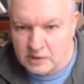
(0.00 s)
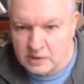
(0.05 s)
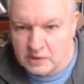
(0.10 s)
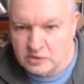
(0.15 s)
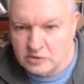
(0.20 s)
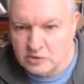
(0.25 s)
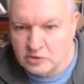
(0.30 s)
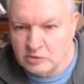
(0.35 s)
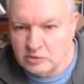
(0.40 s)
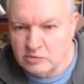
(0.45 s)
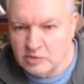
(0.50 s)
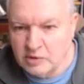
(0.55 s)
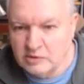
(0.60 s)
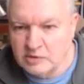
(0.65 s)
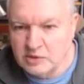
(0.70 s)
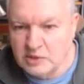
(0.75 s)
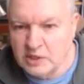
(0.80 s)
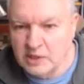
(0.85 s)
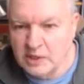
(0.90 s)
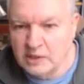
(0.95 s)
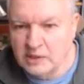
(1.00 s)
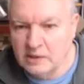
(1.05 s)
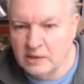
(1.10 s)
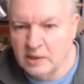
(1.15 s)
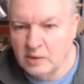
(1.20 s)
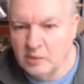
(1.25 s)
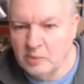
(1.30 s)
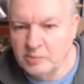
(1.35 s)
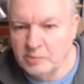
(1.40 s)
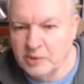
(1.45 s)
I could do a rotate.
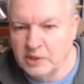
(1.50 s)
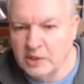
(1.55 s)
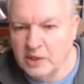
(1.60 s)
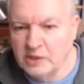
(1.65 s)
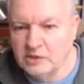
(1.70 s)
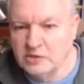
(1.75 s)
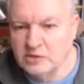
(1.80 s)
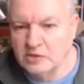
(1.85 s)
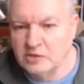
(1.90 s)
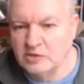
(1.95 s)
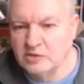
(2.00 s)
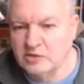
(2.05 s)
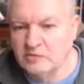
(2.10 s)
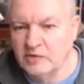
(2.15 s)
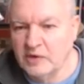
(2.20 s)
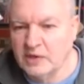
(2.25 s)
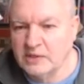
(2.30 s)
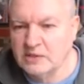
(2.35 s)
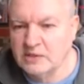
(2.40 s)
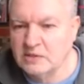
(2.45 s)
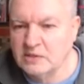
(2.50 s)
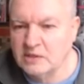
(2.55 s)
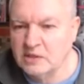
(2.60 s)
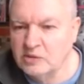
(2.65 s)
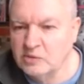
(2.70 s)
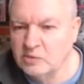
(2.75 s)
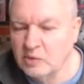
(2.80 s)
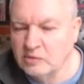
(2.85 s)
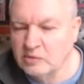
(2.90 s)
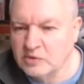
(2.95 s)
I won't put it under the device because
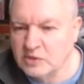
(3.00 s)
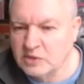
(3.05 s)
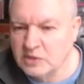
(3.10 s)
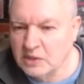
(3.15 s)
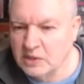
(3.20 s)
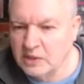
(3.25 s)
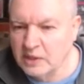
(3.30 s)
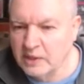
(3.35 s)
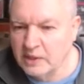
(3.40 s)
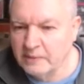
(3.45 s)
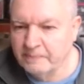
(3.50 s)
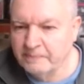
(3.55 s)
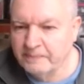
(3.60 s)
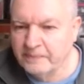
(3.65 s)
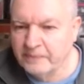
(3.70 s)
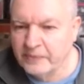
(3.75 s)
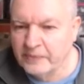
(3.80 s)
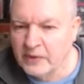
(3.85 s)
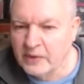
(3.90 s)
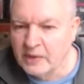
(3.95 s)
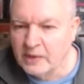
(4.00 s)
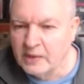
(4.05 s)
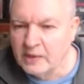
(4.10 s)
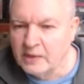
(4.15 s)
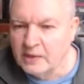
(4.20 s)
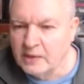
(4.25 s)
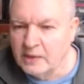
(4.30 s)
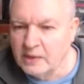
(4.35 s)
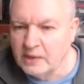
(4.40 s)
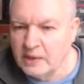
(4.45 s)
then you won't see it.
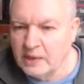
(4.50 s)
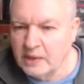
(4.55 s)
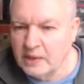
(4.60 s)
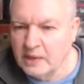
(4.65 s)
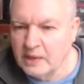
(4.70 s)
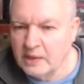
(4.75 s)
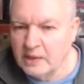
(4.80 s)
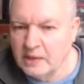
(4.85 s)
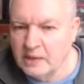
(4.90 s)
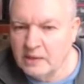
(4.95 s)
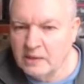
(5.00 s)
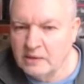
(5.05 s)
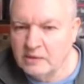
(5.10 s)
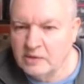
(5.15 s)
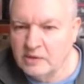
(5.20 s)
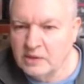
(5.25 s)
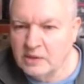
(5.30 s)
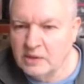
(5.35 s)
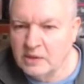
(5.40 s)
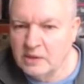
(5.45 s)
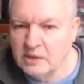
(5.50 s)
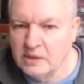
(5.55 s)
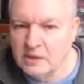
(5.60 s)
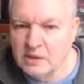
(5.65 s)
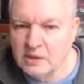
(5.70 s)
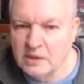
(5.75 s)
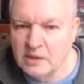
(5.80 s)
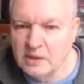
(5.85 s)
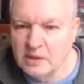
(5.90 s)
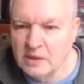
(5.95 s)
The
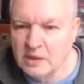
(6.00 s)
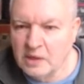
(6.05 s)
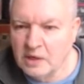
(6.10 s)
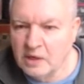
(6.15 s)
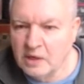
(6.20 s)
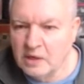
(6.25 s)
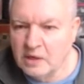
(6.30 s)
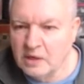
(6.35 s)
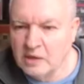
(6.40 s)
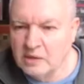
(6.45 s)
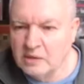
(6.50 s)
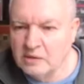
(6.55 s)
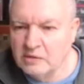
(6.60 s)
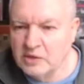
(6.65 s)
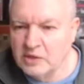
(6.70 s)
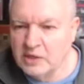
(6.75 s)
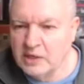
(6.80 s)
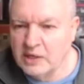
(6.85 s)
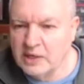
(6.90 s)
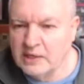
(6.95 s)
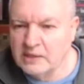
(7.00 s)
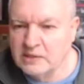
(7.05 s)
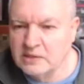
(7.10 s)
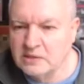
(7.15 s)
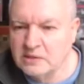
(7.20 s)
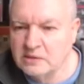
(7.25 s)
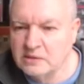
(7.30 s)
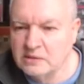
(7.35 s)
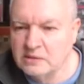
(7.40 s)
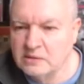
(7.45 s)

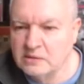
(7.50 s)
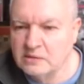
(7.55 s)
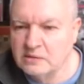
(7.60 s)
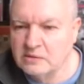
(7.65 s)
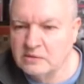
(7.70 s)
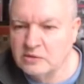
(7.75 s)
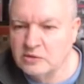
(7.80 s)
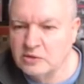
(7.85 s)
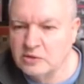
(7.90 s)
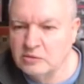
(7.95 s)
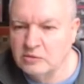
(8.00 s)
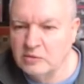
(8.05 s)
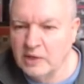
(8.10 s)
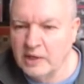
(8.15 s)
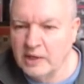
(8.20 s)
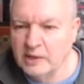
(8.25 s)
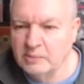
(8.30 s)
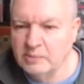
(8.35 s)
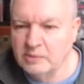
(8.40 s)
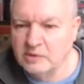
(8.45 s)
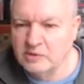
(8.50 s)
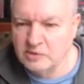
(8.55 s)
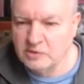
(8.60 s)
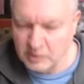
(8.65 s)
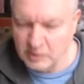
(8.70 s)
LED 2 label, I